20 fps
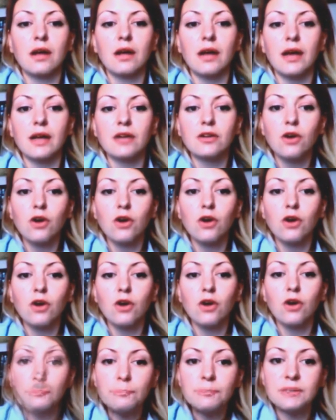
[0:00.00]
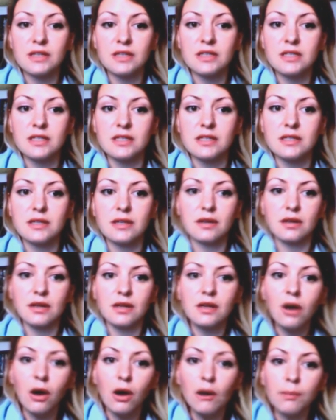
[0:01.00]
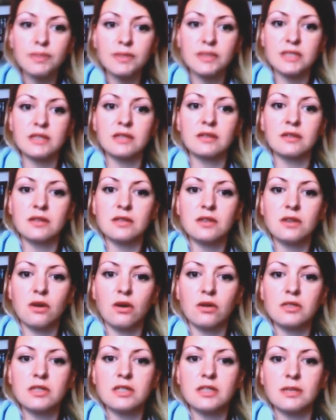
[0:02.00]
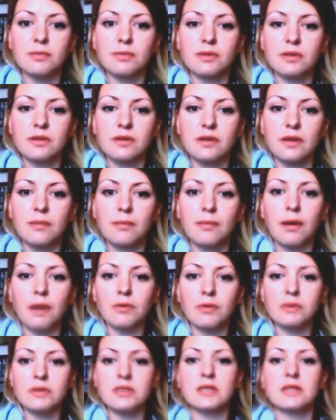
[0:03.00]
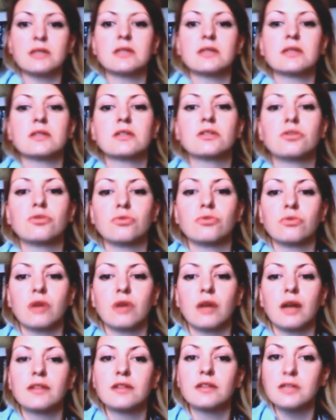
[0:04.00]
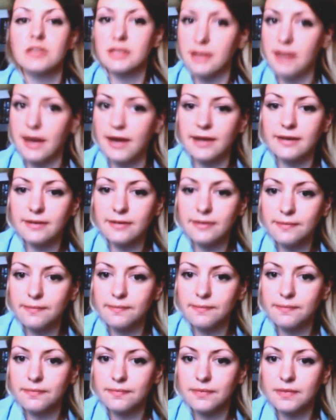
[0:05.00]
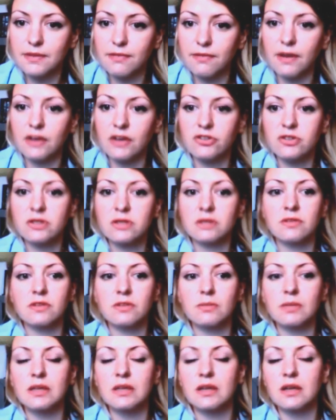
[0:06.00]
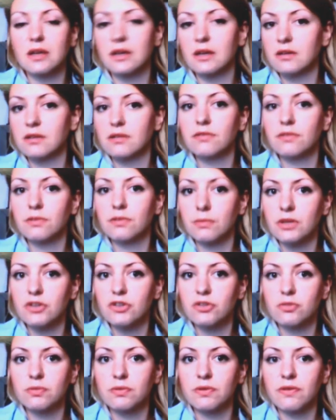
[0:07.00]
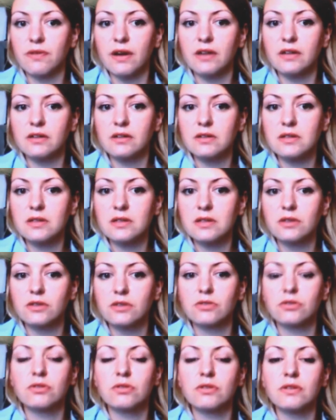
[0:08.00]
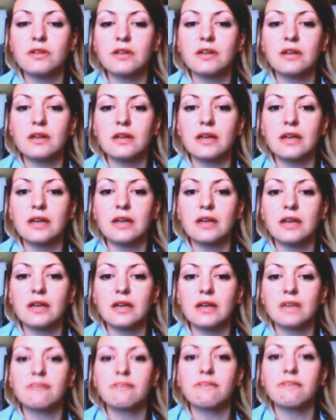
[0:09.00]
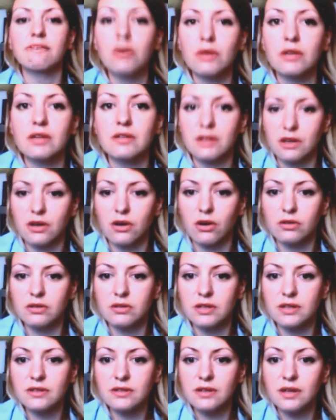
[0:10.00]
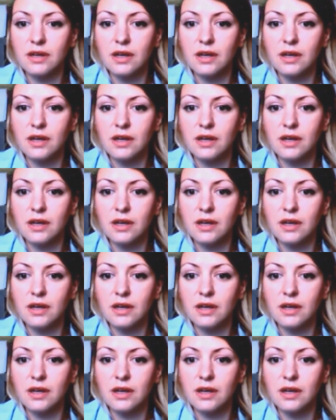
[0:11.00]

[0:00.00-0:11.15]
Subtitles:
And competencies that are encompassed in this concept empower citizens to understand the functions of the media and other information providers, to critically evaluate their content,